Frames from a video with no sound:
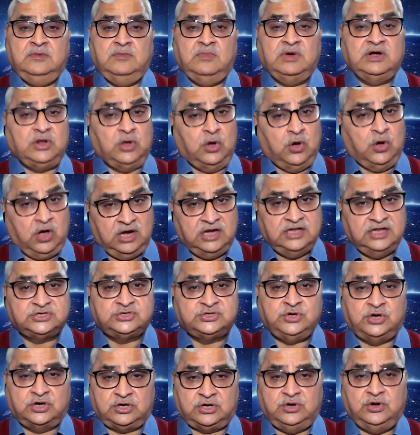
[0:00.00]
But all is
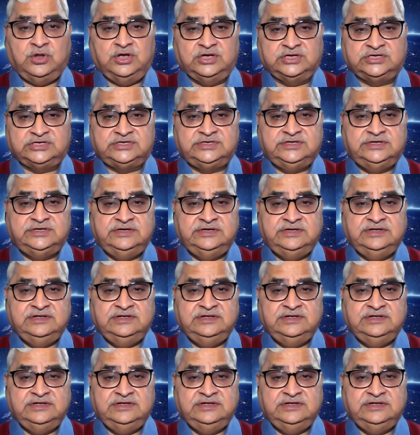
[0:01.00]
not lost.